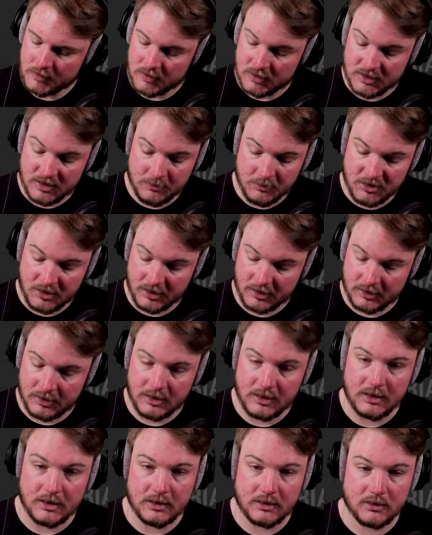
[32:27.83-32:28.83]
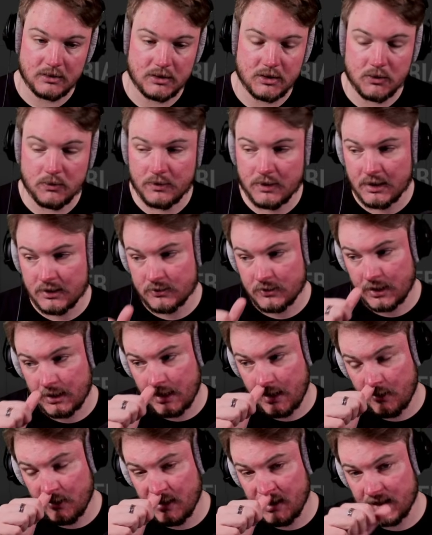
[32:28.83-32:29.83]
It seems like the two things right
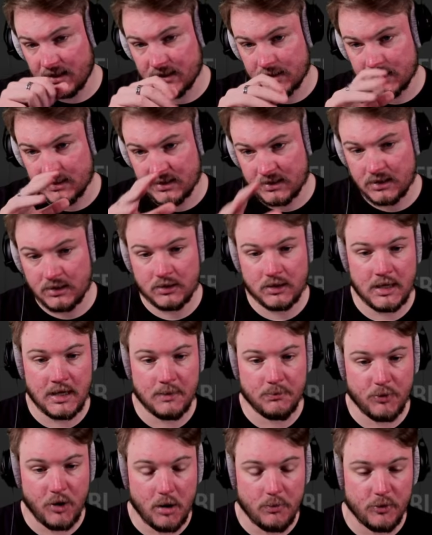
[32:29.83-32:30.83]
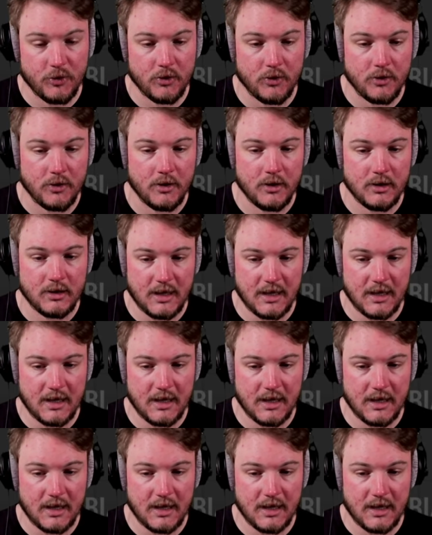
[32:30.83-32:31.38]
now is a proper